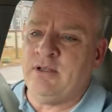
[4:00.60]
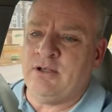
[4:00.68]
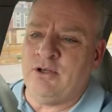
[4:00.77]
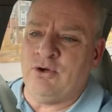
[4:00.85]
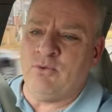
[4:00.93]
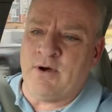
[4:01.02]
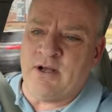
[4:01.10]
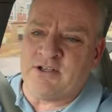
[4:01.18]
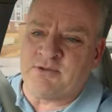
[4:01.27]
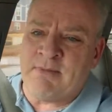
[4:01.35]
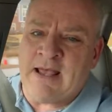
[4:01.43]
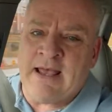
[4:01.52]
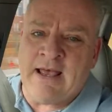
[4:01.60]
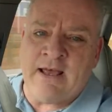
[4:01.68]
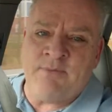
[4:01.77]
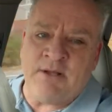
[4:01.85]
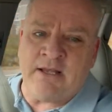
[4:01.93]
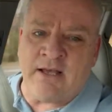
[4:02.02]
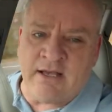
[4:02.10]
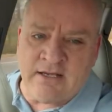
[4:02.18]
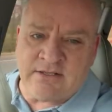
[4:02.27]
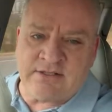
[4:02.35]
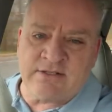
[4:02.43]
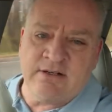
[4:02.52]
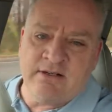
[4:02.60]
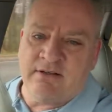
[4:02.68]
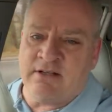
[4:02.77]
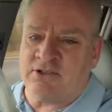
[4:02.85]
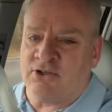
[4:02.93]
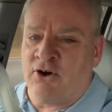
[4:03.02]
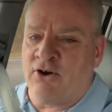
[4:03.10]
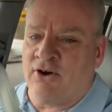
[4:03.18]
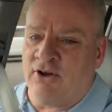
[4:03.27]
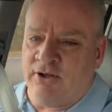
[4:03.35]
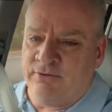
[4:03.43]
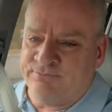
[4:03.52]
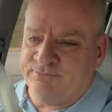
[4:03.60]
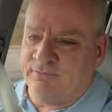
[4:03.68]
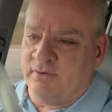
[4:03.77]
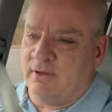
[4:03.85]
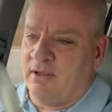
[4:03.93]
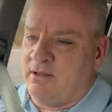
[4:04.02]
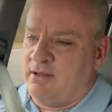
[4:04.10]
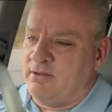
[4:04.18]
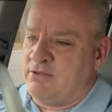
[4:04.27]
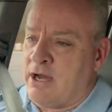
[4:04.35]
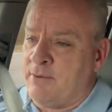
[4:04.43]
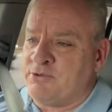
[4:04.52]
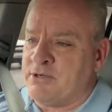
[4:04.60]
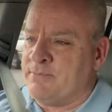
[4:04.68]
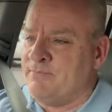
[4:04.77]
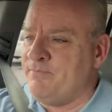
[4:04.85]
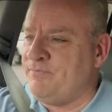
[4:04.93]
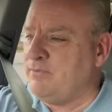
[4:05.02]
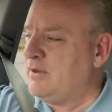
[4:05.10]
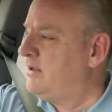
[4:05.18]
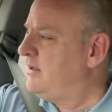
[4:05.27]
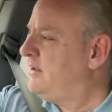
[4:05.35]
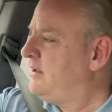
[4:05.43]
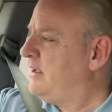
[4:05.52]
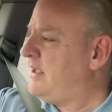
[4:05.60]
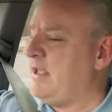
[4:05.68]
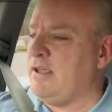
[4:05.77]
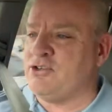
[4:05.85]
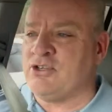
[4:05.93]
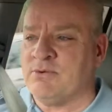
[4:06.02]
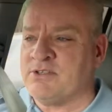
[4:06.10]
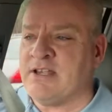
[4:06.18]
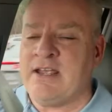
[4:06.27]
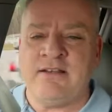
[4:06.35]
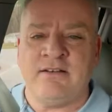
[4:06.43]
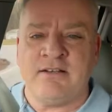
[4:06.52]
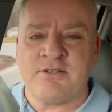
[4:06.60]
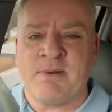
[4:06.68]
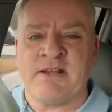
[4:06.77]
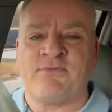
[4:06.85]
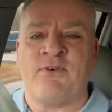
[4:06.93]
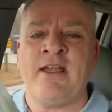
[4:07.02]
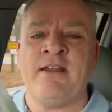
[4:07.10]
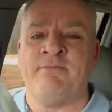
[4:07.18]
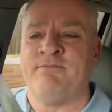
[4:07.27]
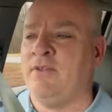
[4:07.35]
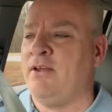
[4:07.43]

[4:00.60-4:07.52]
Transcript: who was mad because this girl dumped him and she was dating his best friend.